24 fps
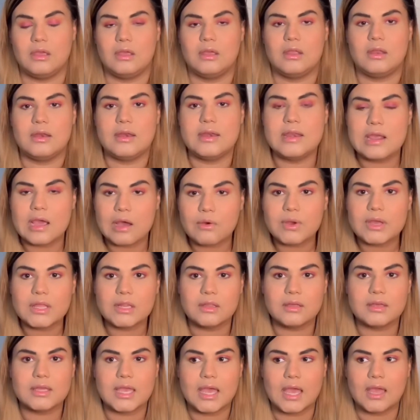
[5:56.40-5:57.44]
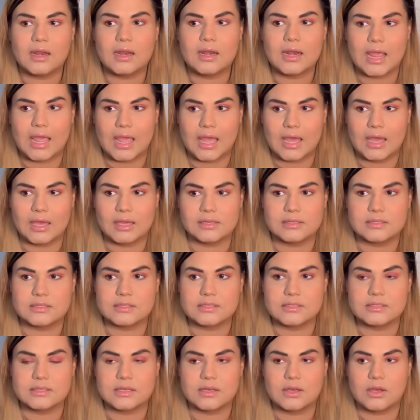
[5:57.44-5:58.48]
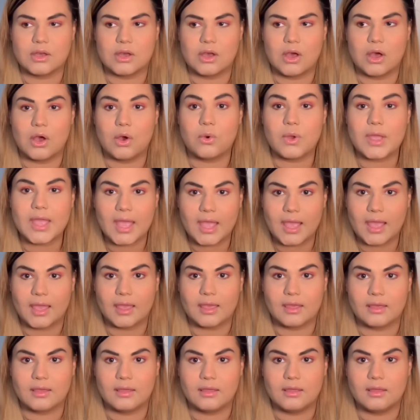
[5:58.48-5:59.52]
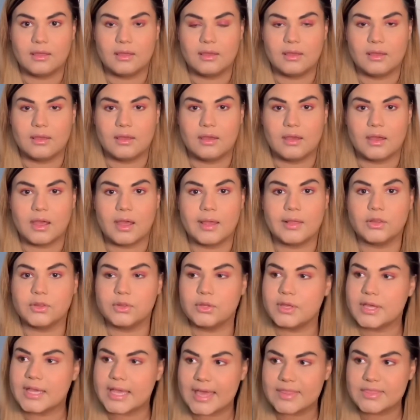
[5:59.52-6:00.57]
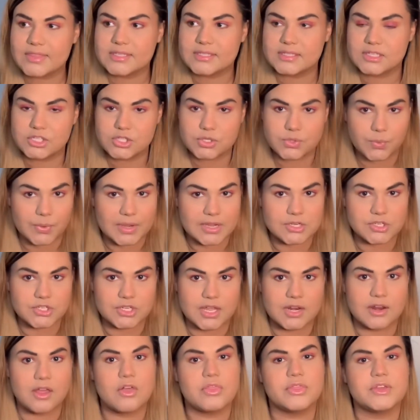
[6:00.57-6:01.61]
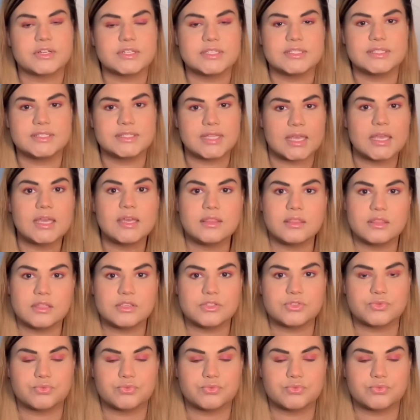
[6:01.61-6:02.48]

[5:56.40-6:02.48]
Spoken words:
Now I look at it as, okay, I look at the situation, they're saying these